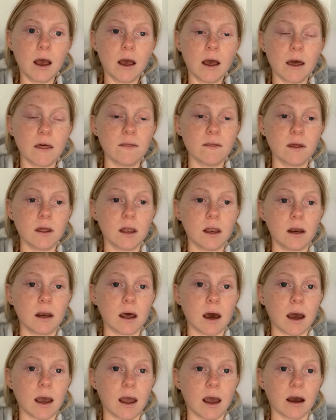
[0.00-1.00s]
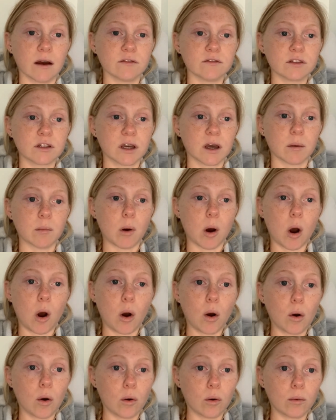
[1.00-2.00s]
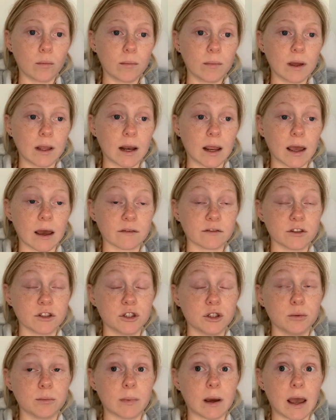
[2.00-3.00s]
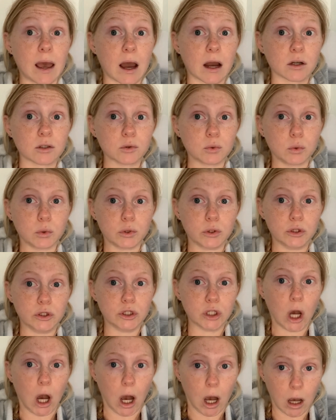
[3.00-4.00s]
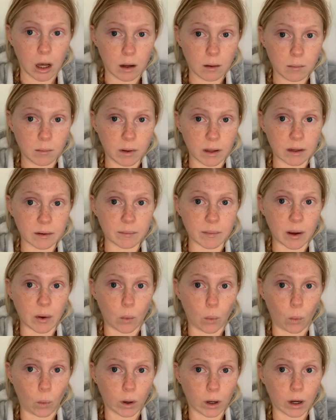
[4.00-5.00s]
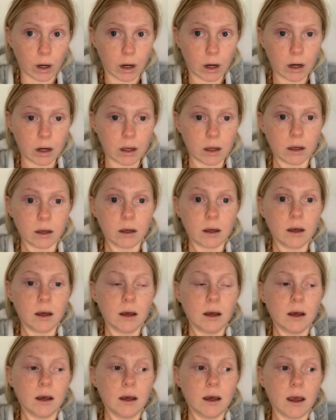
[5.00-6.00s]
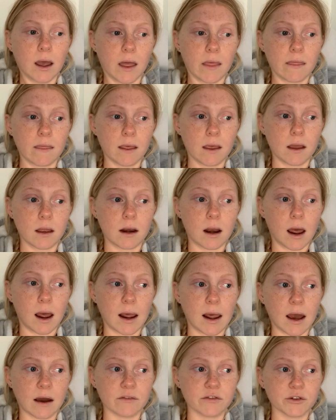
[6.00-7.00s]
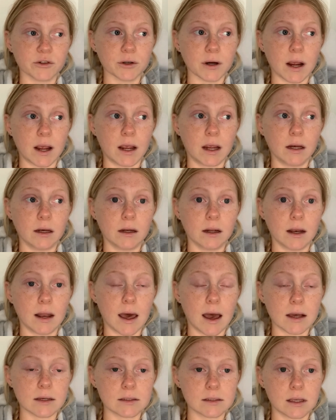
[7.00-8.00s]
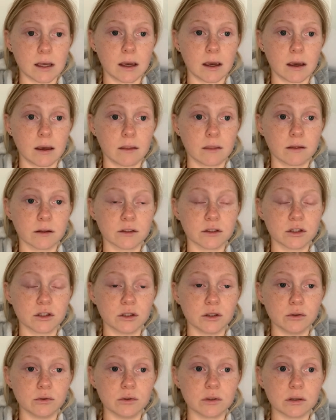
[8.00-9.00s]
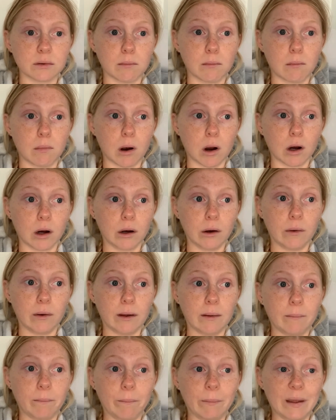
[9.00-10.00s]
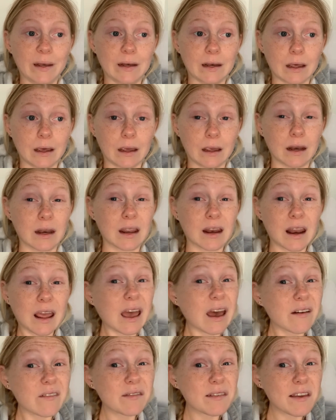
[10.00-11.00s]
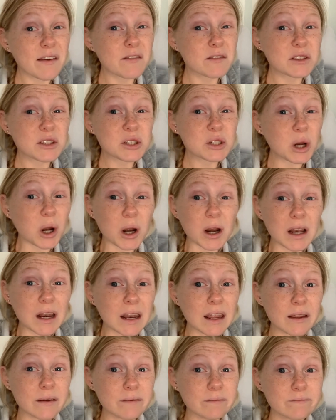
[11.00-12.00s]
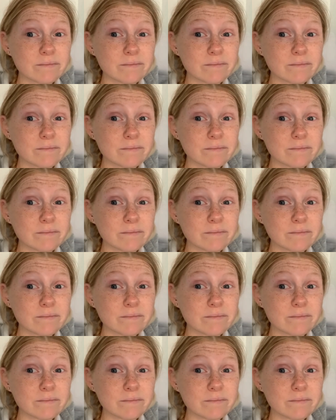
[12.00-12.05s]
And then I have to come home and I have to do my actual job, like my work and then I have to write an essay that's due tomorrow at midnight, and I haven't even started it.